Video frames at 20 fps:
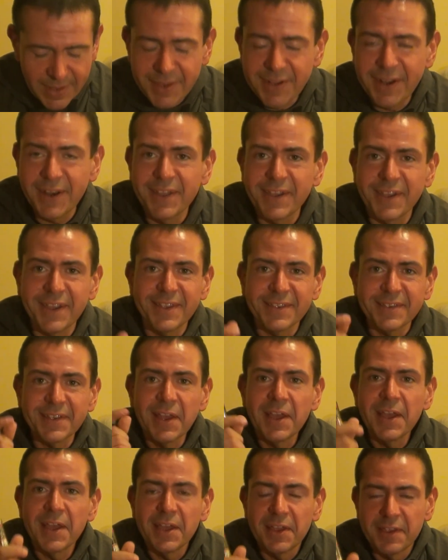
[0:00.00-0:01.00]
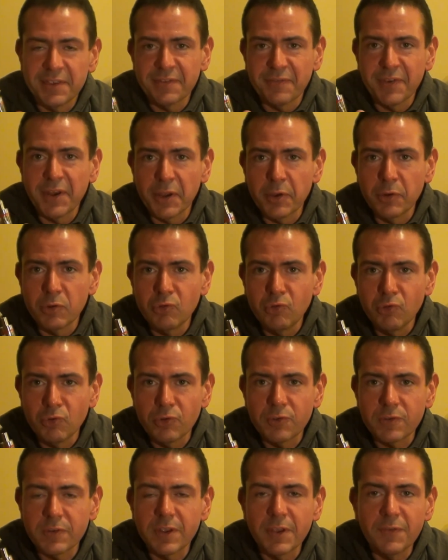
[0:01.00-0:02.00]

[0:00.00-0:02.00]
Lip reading: In any case, it's a very good juice.